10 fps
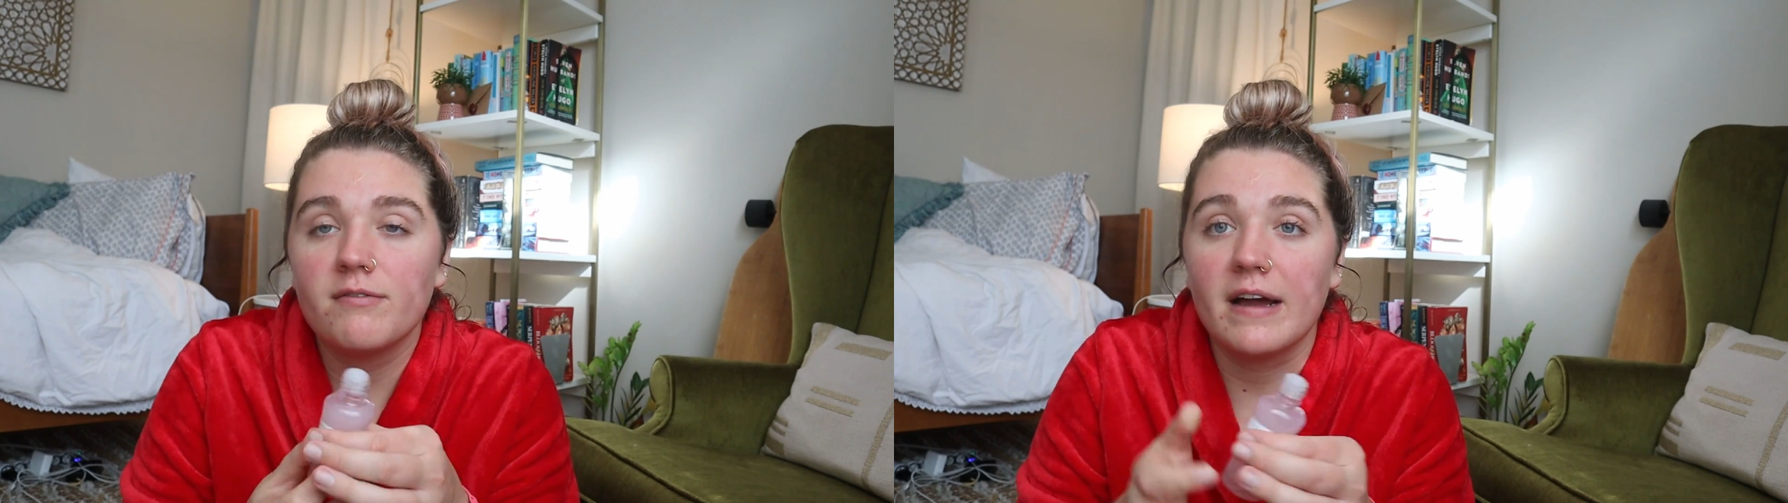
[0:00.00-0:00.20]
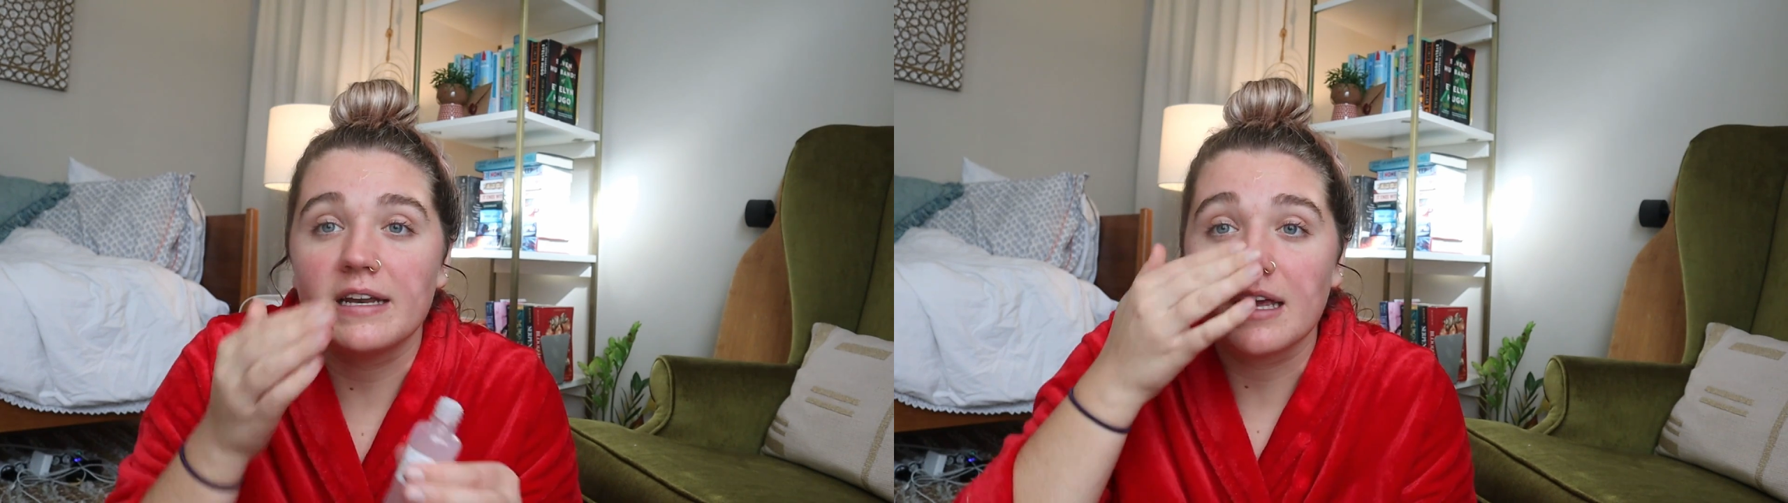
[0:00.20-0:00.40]

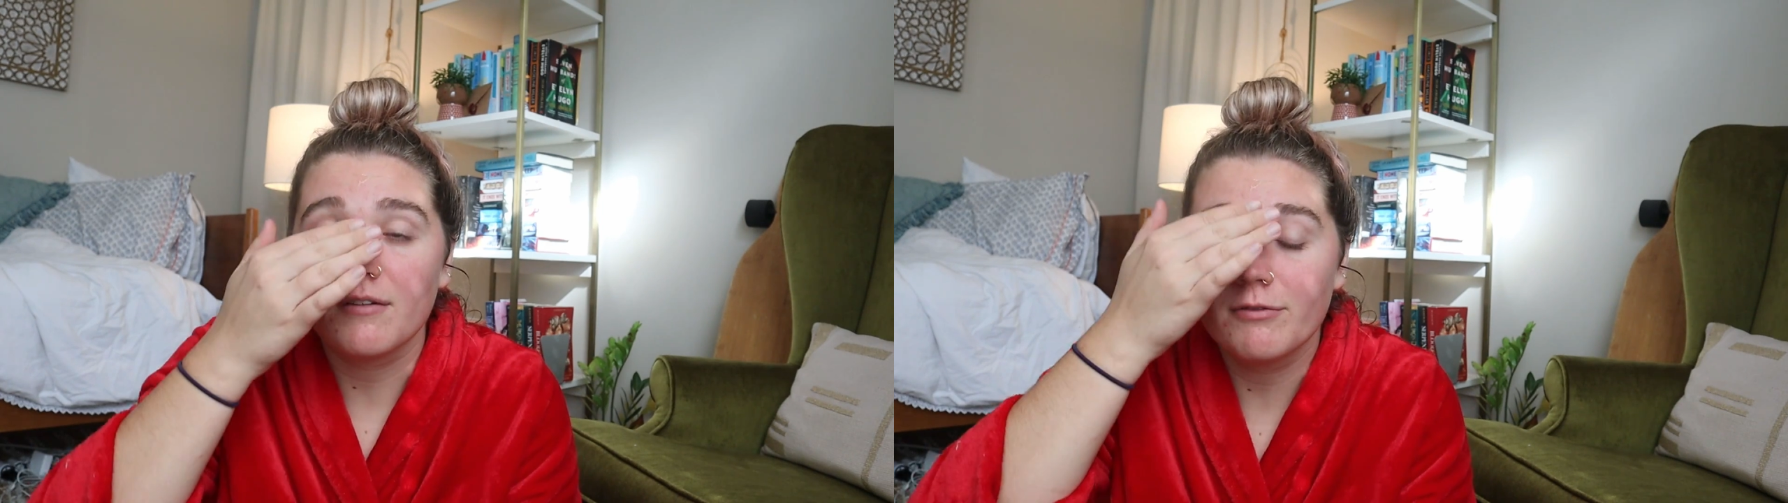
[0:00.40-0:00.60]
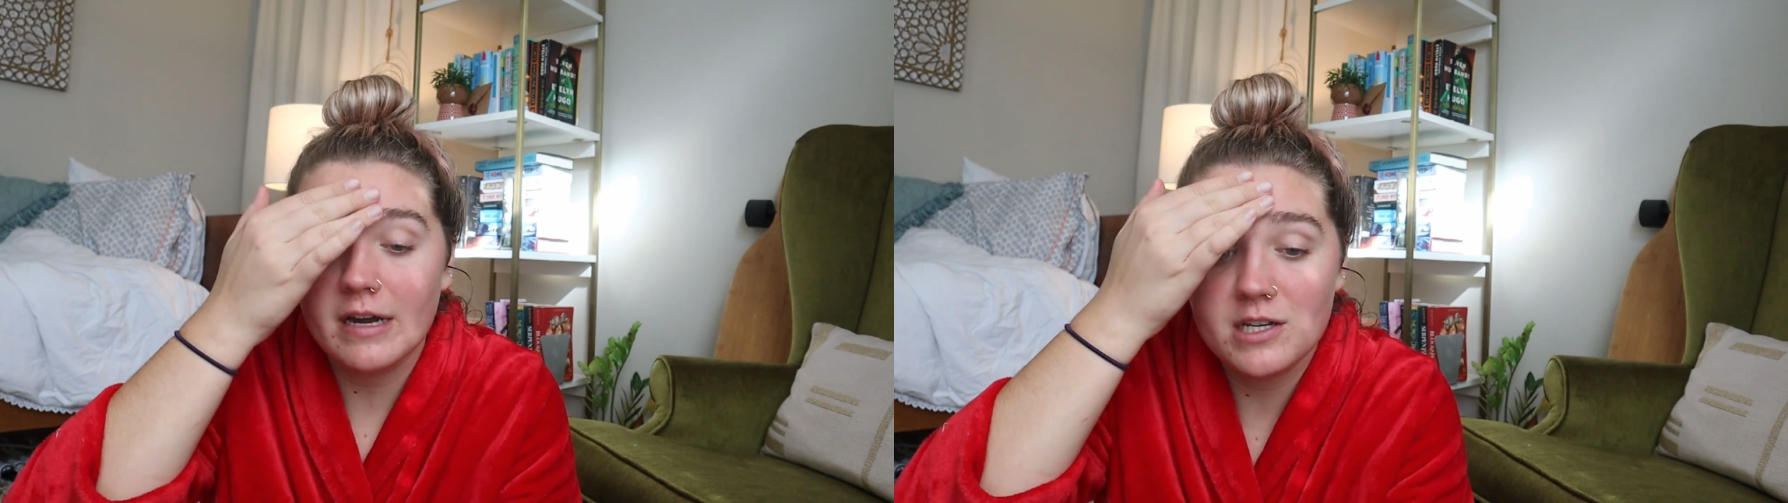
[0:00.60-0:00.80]

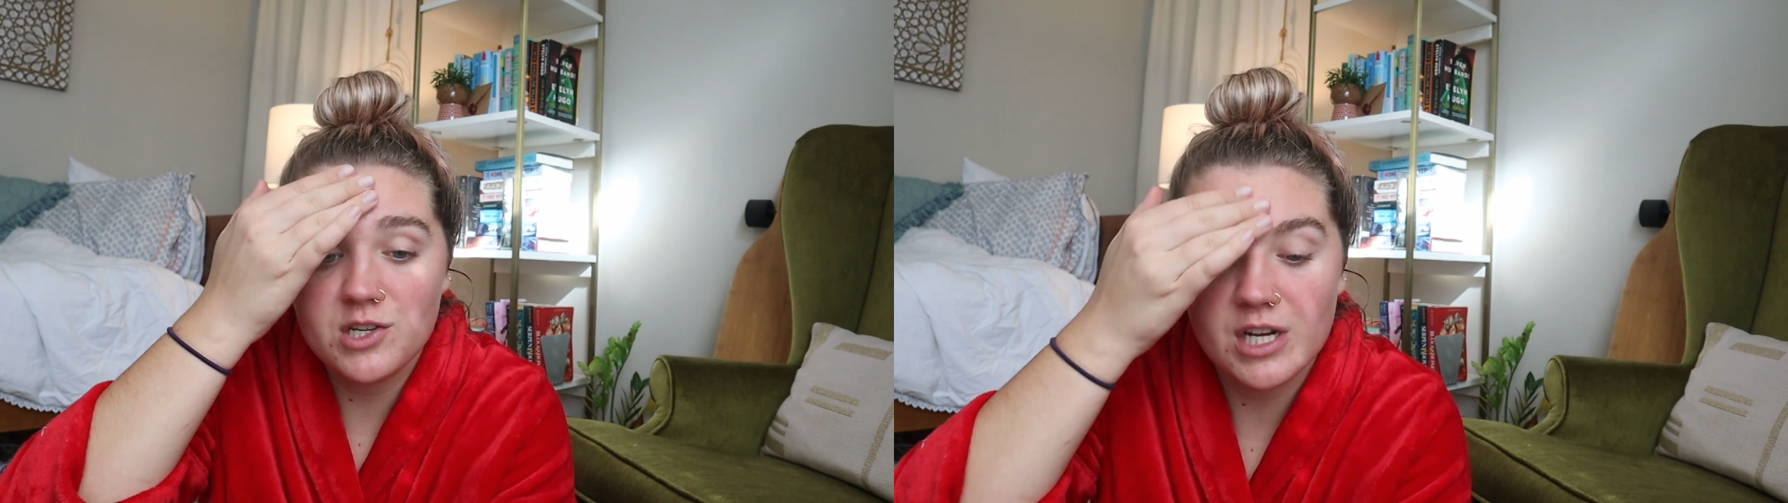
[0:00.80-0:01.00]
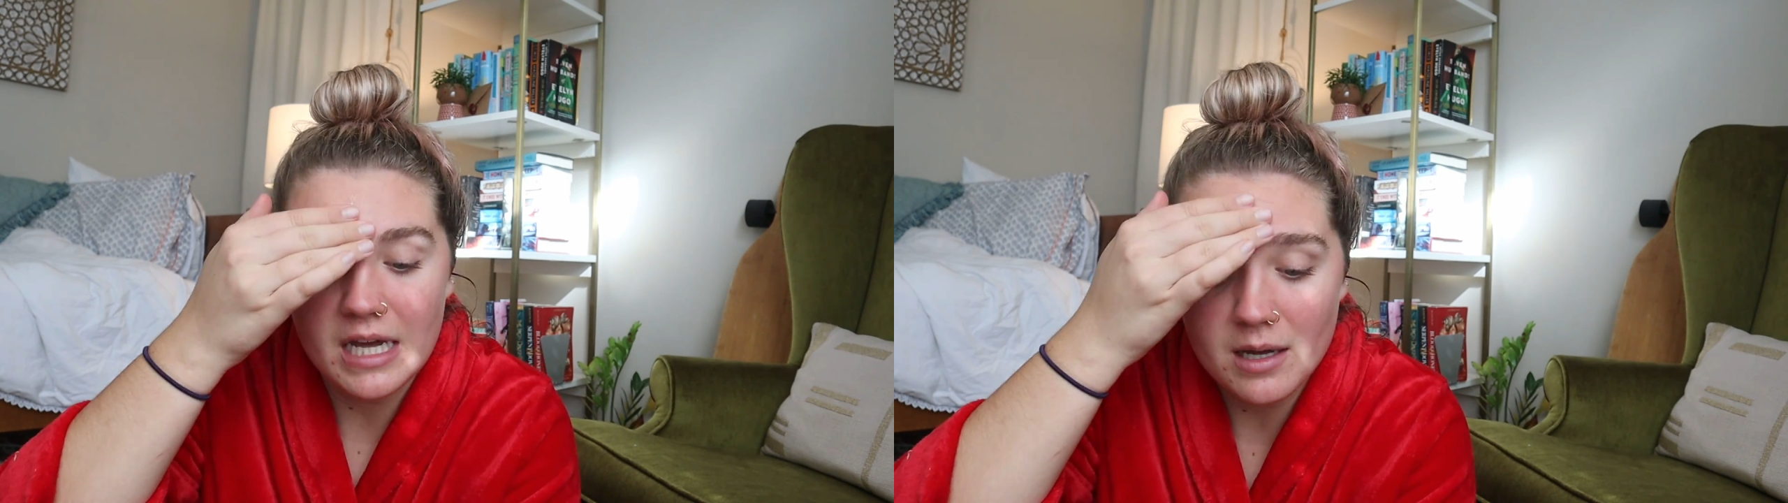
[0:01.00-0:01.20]
finding
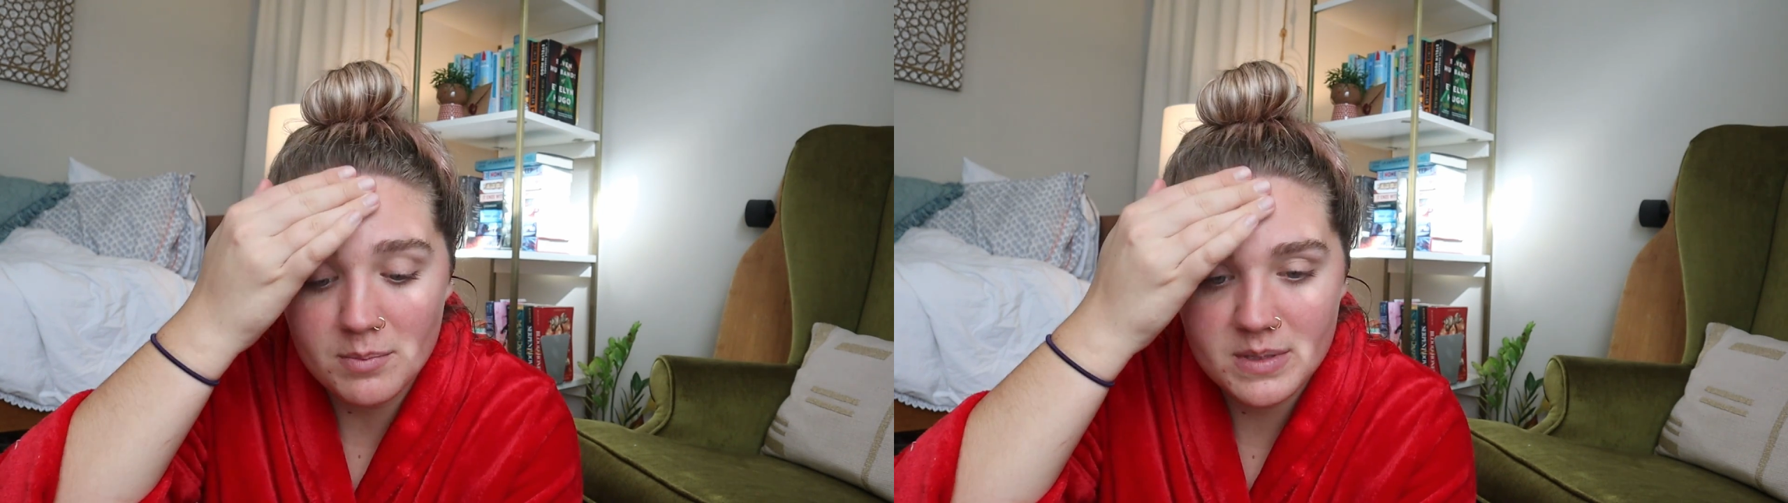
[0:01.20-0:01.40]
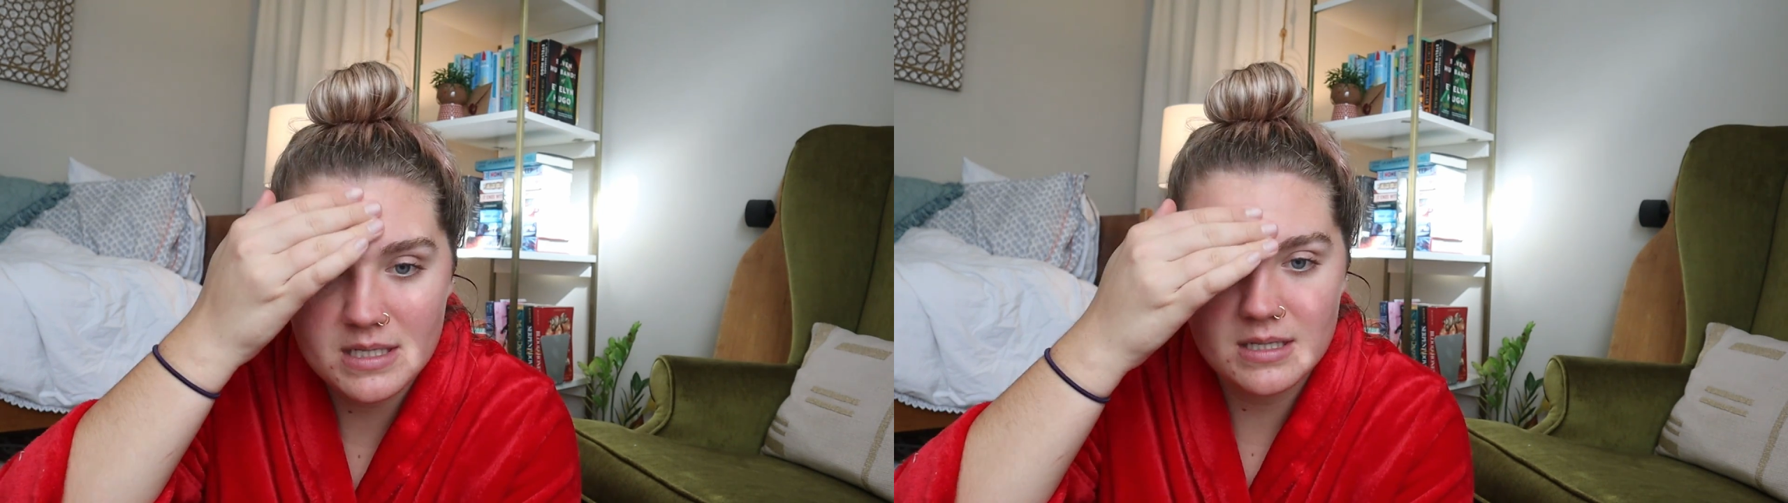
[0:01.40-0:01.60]

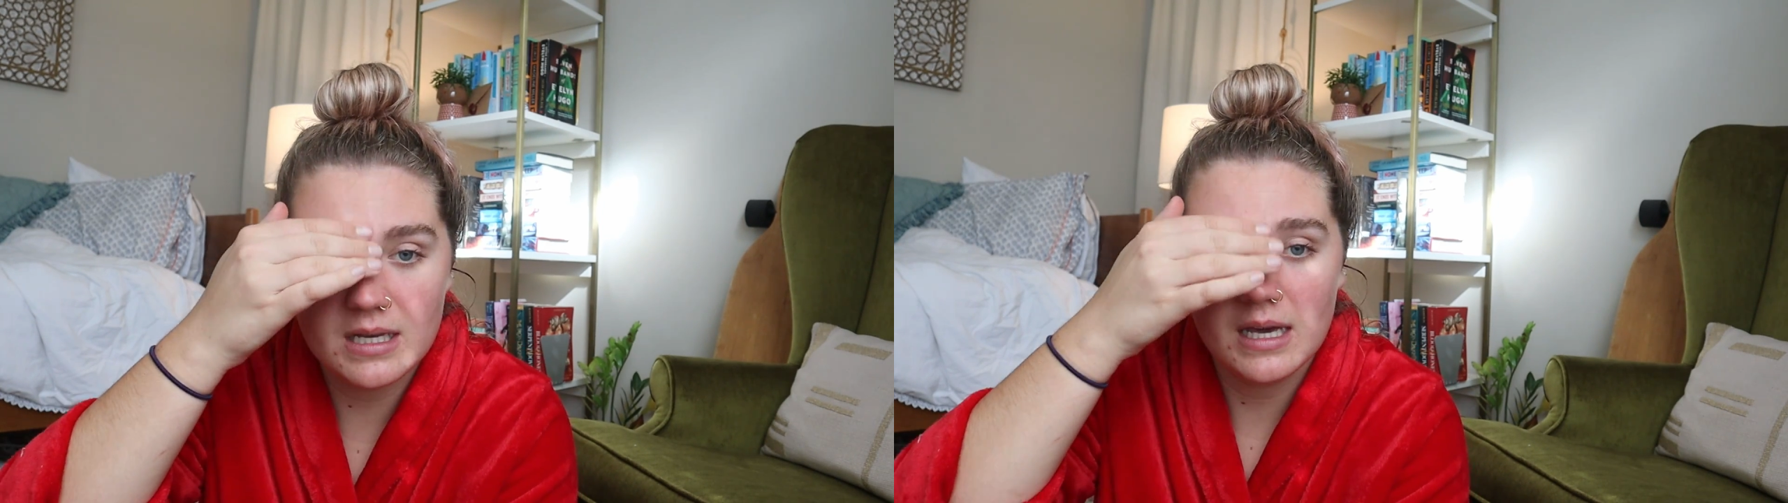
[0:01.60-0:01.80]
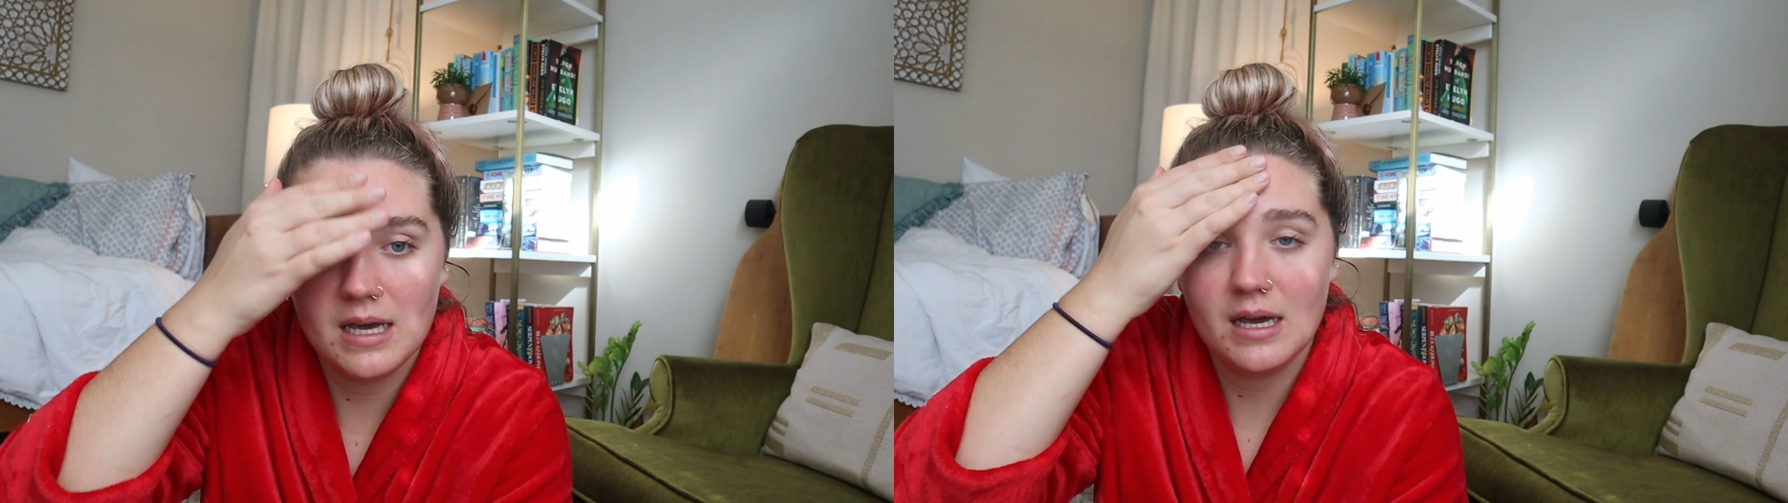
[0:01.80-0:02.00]
friendships,